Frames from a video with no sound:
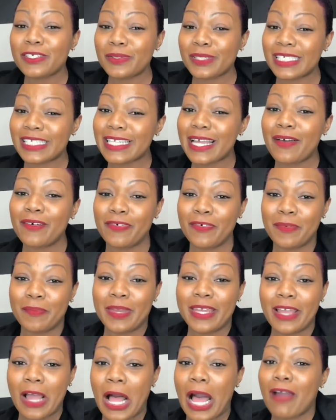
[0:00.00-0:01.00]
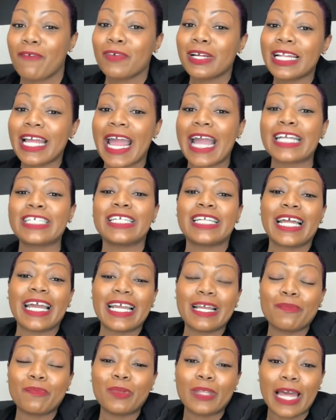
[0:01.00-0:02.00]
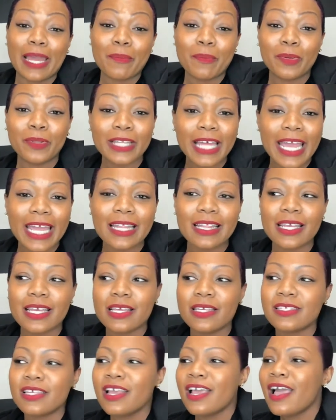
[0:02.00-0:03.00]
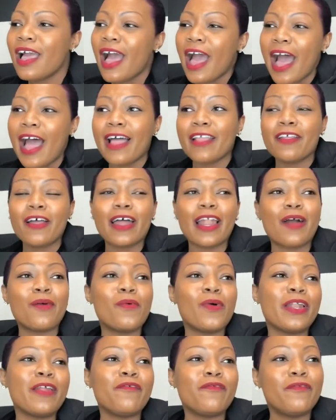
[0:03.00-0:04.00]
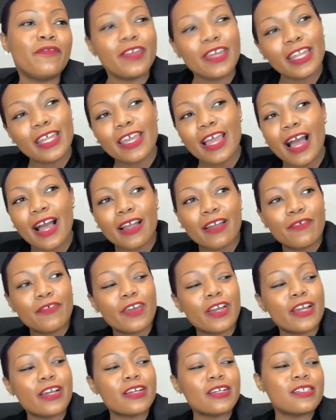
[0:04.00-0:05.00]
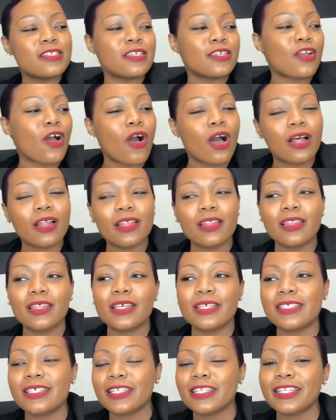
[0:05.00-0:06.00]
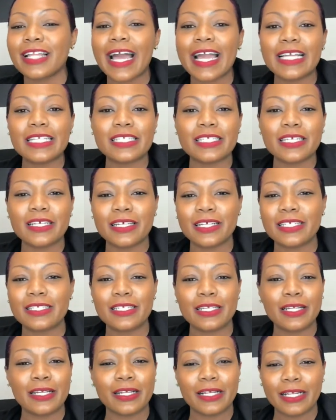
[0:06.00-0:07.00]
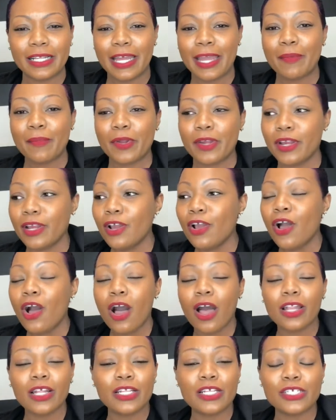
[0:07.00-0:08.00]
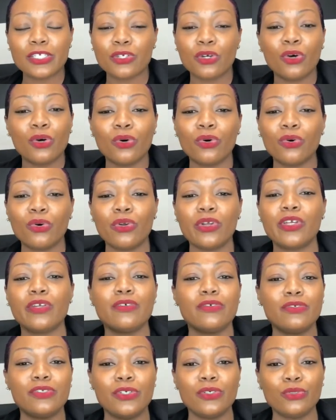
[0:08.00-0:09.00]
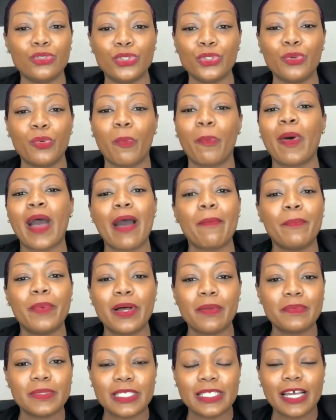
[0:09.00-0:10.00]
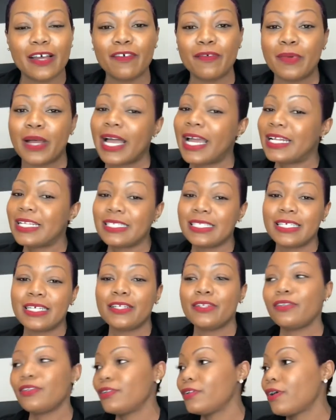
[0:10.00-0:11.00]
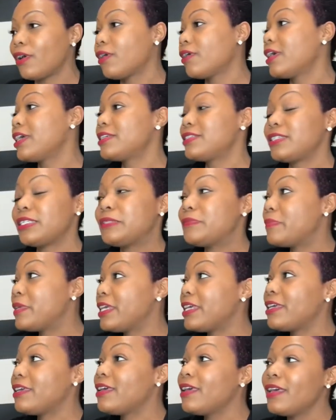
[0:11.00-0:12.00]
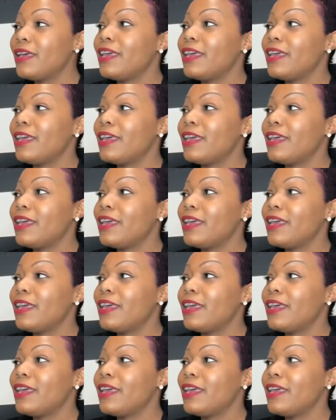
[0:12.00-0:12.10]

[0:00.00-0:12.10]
step for me, y'all. I really actually like planned this. I thought I wanted videographers and all of this lights and this and glamour, all of this cool YouTube pop-up stuff. But honestly, y'all, it's just me